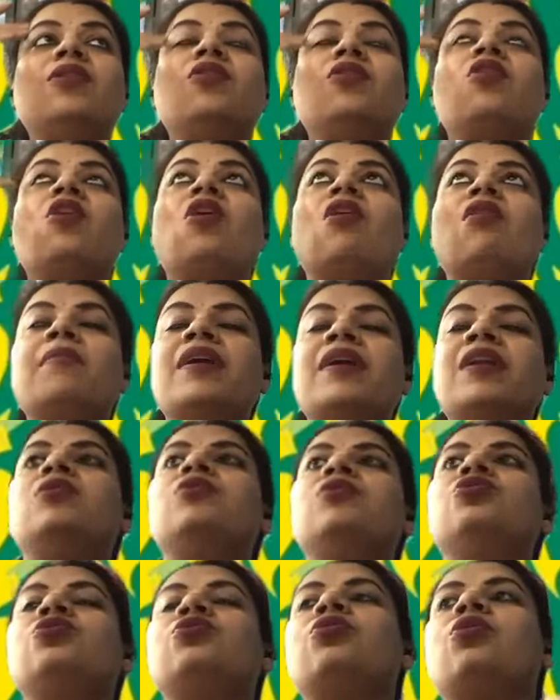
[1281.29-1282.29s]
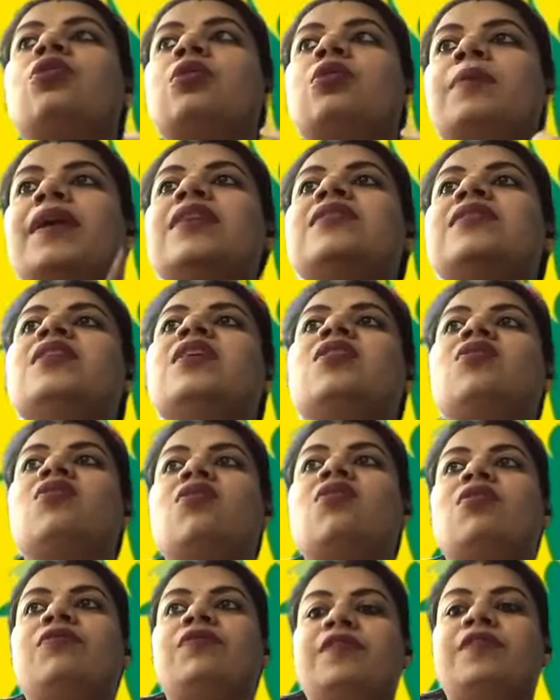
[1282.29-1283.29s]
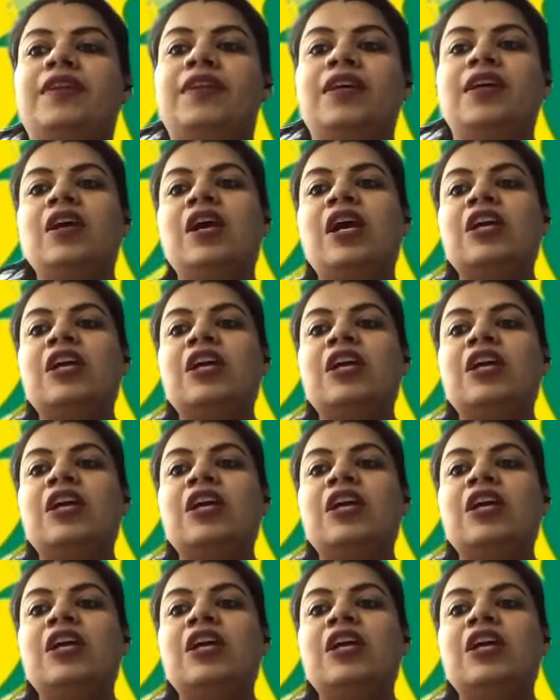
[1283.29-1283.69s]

the government should always think of it.